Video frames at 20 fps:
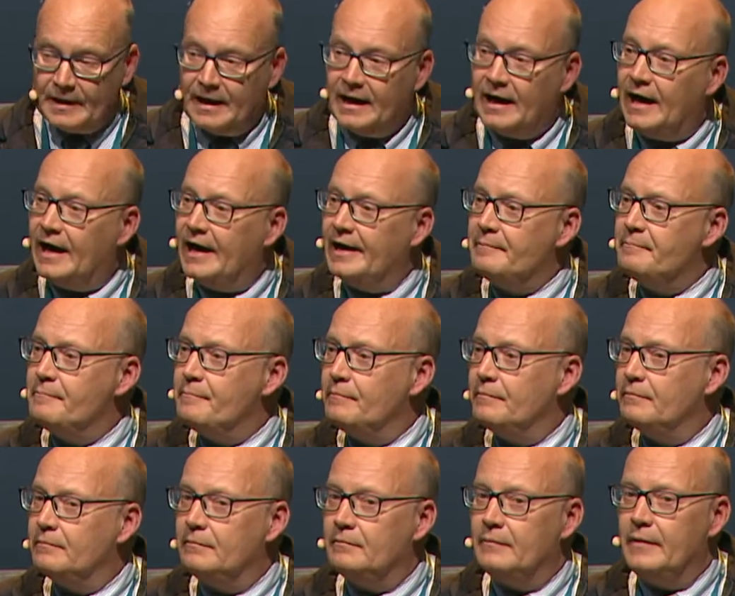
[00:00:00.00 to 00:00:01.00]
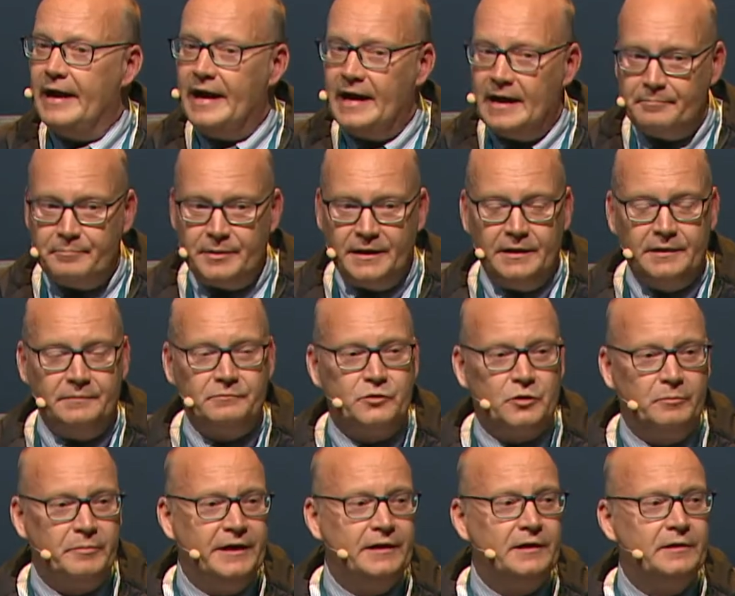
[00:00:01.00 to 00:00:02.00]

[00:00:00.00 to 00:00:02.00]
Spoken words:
I'm happy to be in a